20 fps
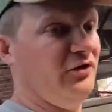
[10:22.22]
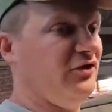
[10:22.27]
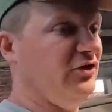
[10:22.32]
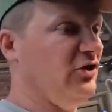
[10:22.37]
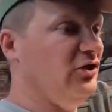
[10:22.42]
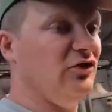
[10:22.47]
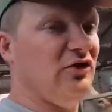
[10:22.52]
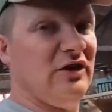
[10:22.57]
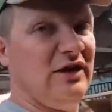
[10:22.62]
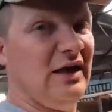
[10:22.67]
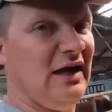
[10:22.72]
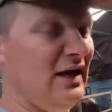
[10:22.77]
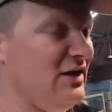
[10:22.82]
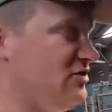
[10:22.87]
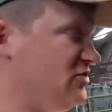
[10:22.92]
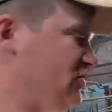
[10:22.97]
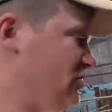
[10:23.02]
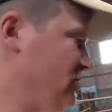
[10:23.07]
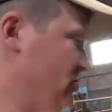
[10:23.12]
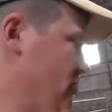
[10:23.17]
Susie
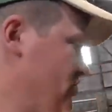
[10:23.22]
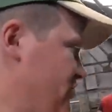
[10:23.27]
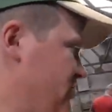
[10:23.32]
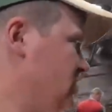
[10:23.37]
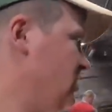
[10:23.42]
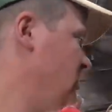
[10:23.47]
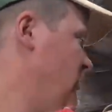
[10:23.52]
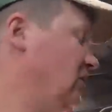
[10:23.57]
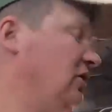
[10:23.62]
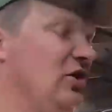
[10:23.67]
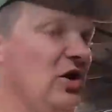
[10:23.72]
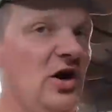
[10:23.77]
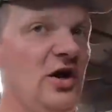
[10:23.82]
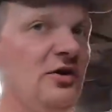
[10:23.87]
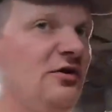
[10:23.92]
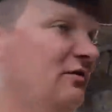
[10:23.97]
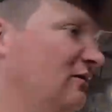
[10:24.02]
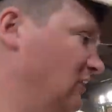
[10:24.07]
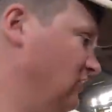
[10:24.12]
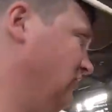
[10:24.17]
has just
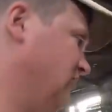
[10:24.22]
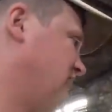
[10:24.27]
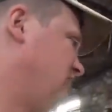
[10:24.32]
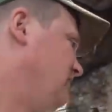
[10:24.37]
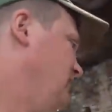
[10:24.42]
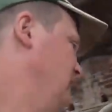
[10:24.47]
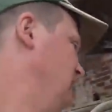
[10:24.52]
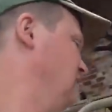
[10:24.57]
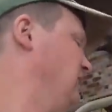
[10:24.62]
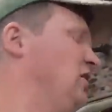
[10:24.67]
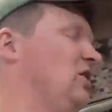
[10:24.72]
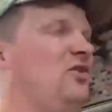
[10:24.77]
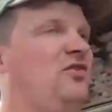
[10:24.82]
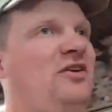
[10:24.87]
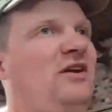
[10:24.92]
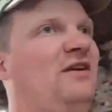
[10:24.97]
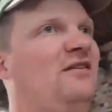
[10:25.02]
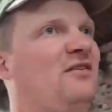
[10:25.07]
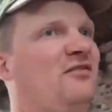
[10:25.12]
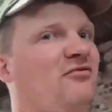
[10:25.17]
gone, because
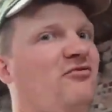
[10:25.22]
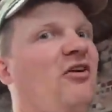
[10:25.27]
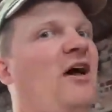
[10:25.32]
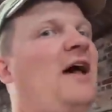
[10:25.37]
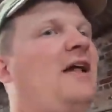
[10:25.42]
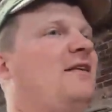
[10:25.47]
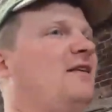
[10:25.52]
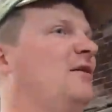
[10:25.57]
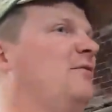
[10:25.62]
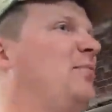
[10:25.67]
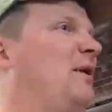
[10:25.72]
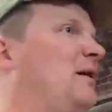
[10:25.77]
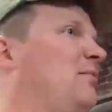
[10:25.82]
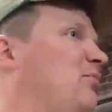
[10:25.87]
she is a vet. He paid